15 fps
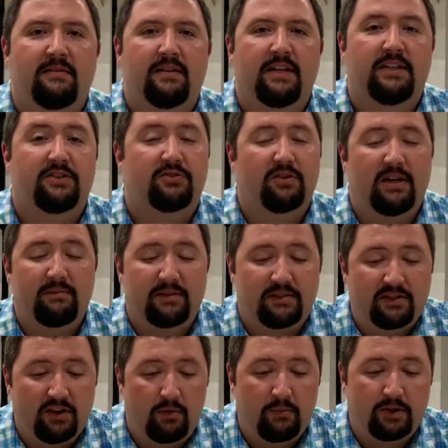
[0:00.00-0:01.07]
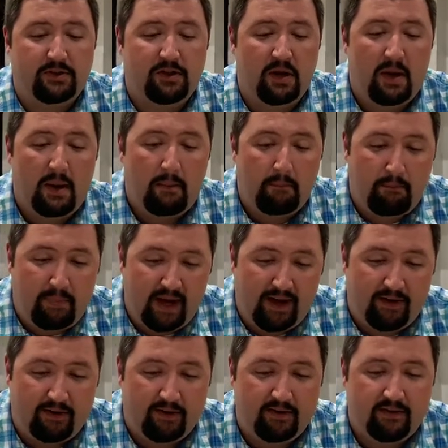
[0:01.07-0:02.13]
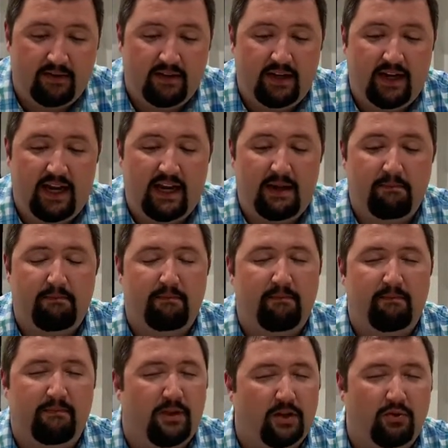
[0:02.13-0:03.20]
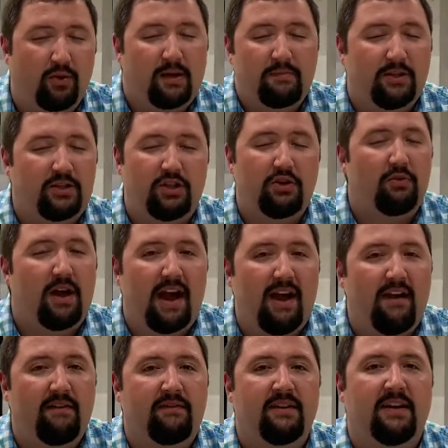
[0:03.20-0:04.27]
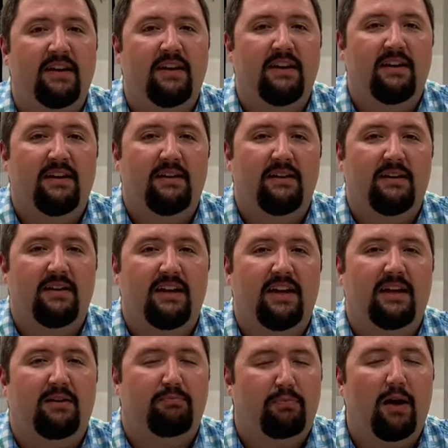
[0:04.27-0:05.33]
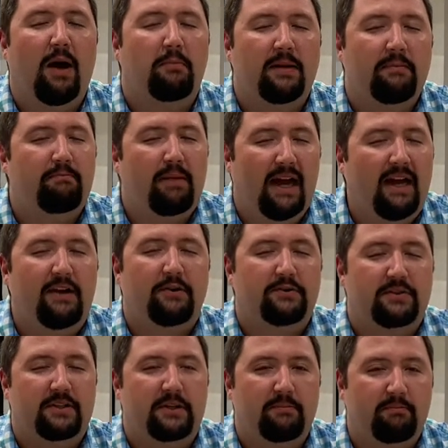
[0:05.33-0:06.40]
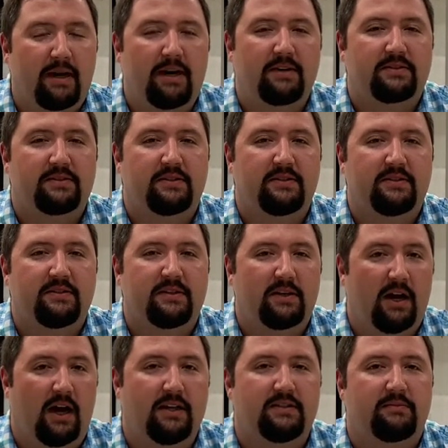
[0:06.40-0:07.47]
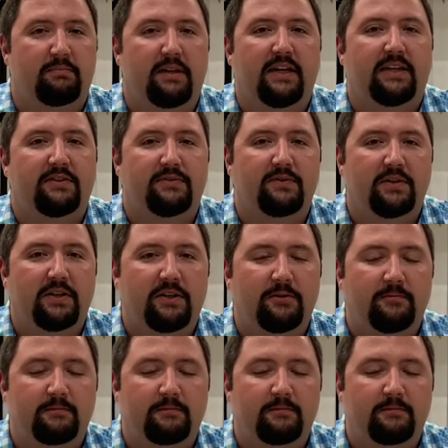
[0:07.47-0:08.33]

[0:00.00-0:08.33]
His dream is so much better. And it, the dream that you have, it probably pales in comparison to God's plans for you.